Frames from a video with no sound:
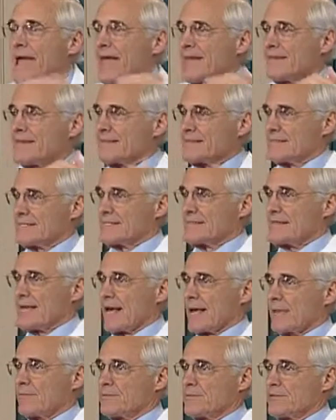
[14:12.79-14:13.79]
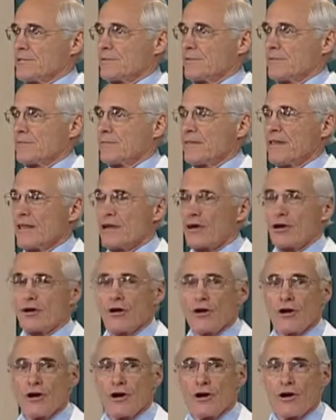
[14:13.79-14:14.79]
and the steps that
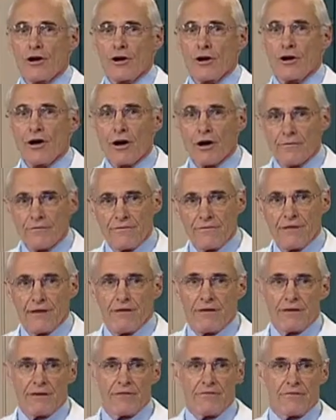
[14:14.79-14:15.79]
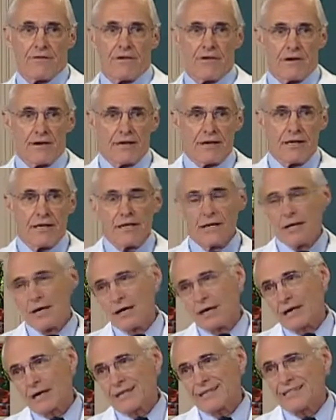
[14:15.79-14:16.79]
occur are very, very
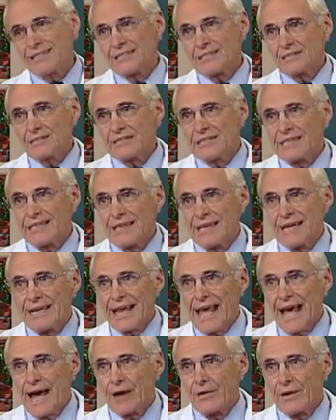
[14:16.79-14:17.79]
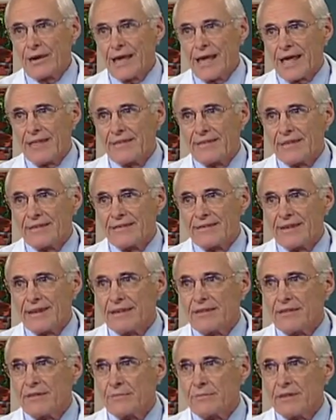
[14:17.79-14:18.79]
clearly laid out, and they
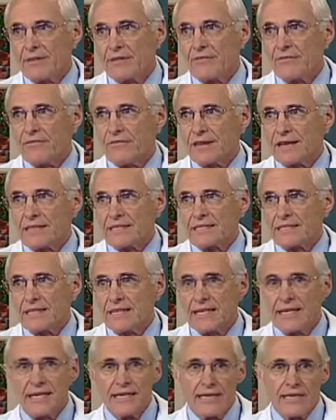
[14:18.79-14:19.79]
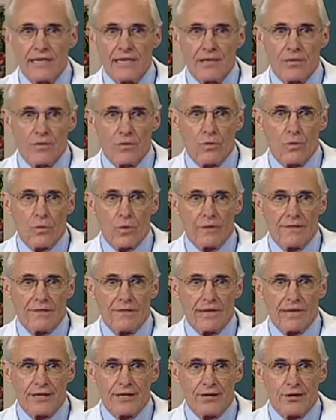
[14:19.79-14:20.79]
tend to be fixed in what
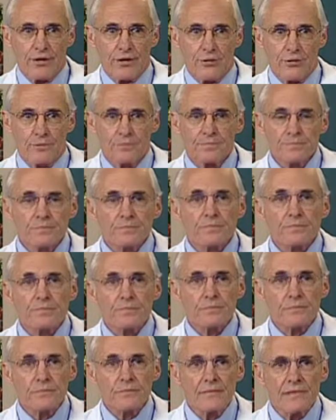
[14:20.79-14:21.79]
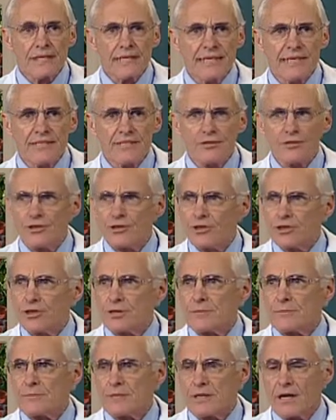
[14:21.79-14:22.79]
they do in
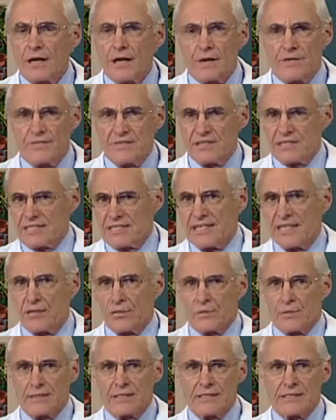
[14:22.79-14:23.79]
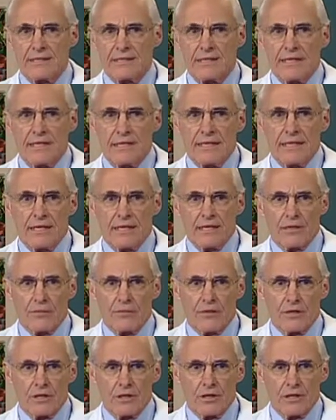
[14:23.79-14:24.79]
terms of the sequence. And I
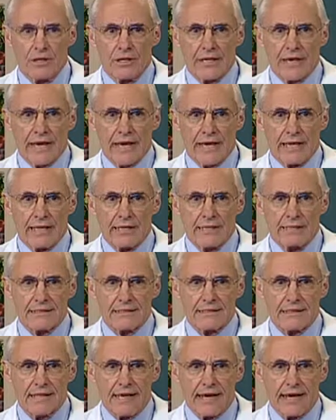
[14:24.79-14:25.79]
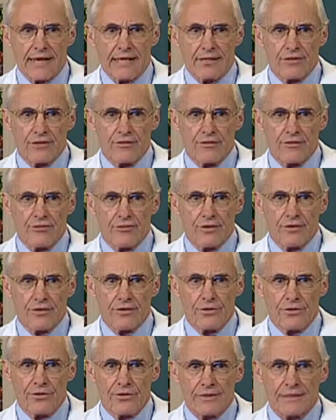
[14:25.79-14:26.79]
want to look at a slide and show you